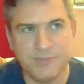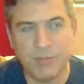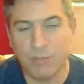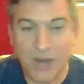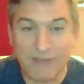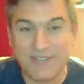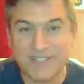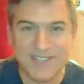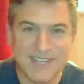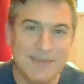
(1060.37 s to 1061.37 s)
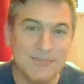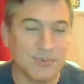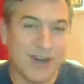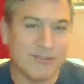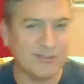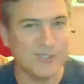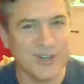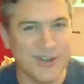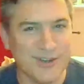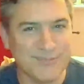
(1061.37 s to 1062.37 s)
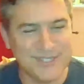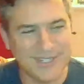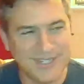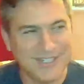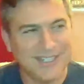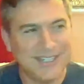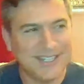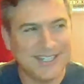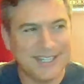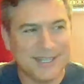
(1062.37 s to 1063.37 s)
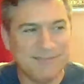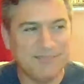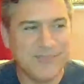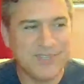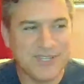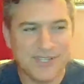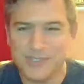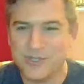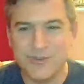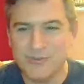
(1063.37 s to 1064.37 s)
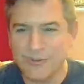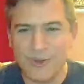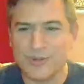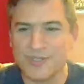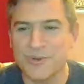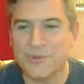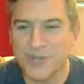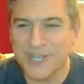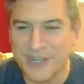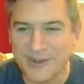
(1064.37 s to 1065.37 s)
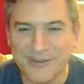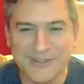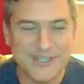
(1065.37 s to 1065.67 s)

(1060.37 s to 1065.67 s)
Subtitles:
breakfast themed waffle charms to two folks who are here.